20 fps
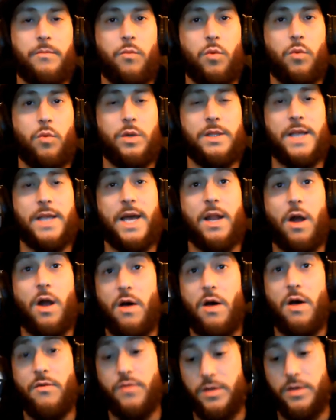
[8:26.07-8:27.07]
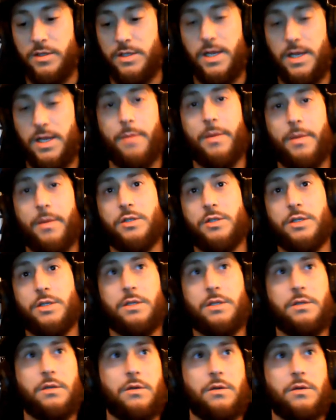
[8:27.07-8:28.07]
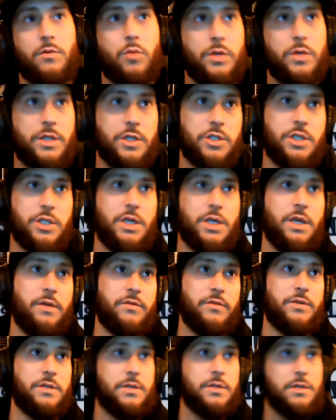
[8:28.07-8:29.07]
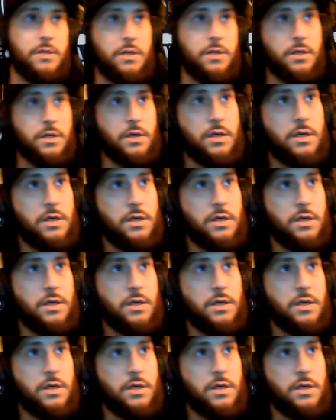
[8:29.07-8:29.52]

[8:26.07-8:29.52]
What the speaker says: with that offense that I mentioned with the Chiefs,